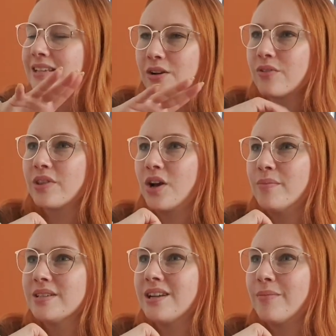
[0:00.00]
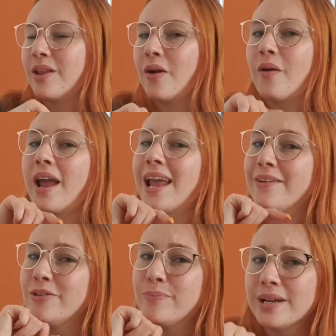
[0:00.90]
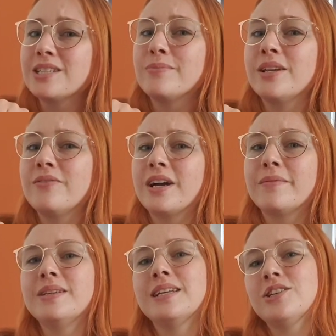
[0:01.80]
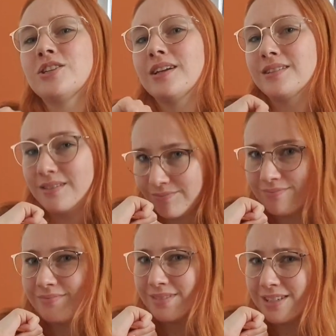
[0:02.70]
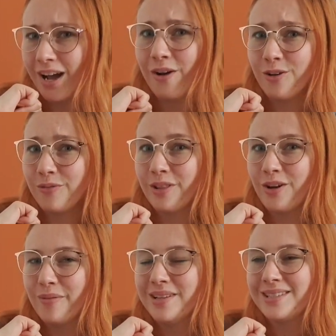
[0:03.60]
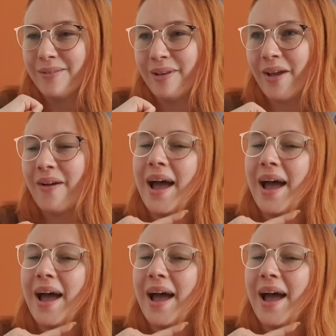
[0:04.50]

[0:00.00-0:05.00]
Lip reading: sound off in the comments down below. If you picked up any recommendations, sound off in the comments down below.